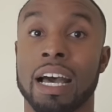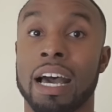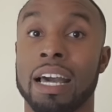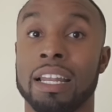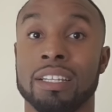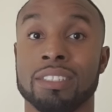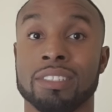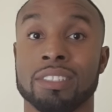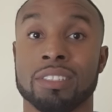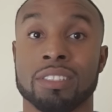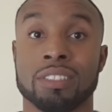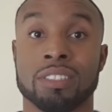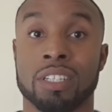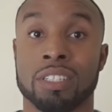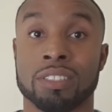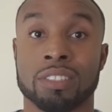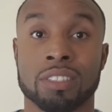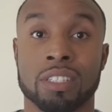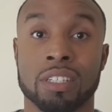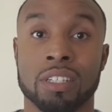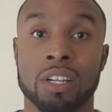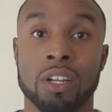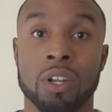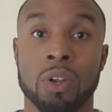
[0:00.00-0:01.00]
and it's
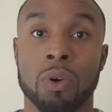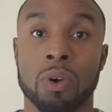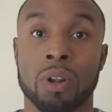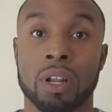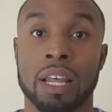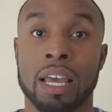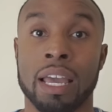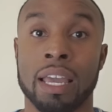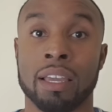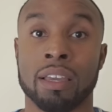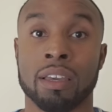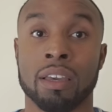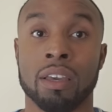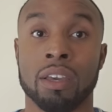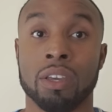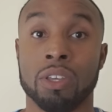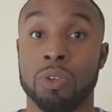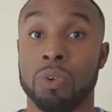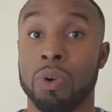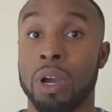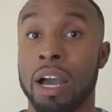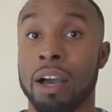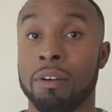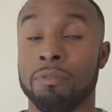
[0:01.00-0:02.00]
just gonna look like
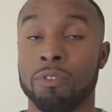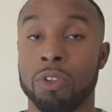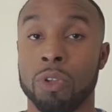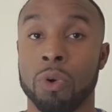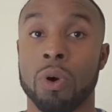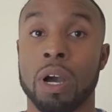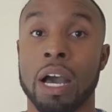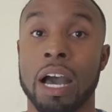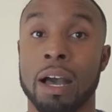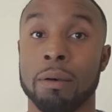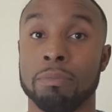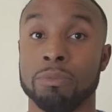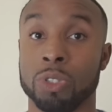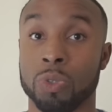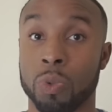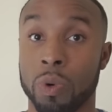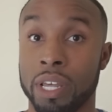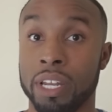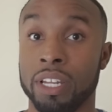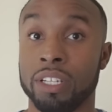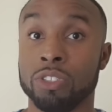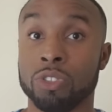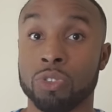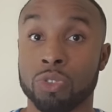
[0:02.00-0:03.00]
you have no abs,
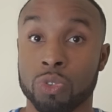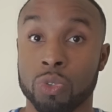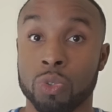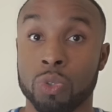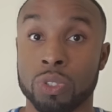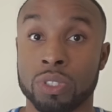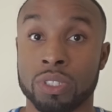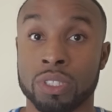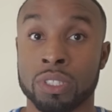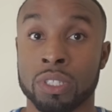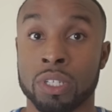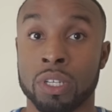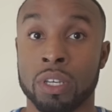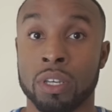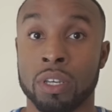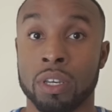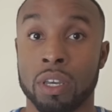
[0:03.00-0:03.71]
when in truth